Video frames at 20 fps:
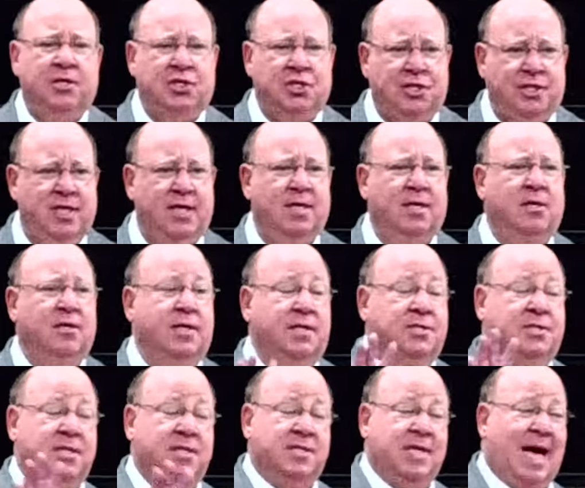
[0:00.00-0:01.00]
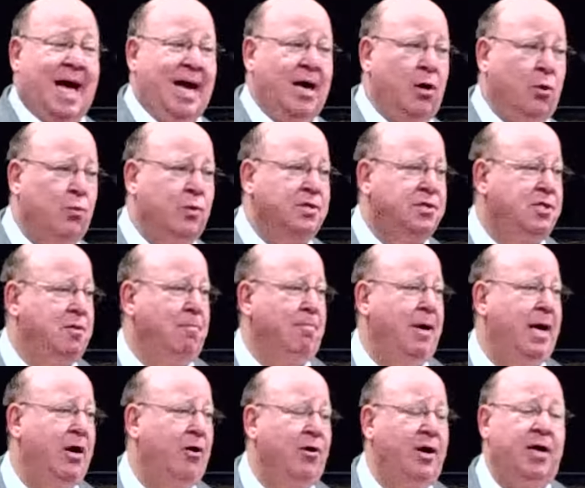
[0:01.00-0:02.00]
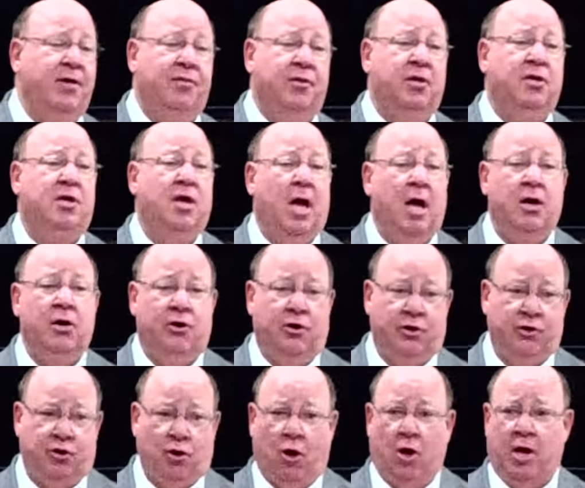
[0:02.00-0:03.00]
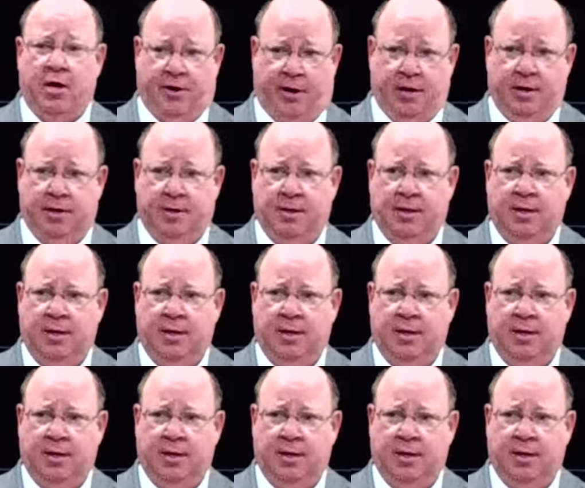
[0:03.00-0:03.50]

Still, his desire was to marry the younger daughter.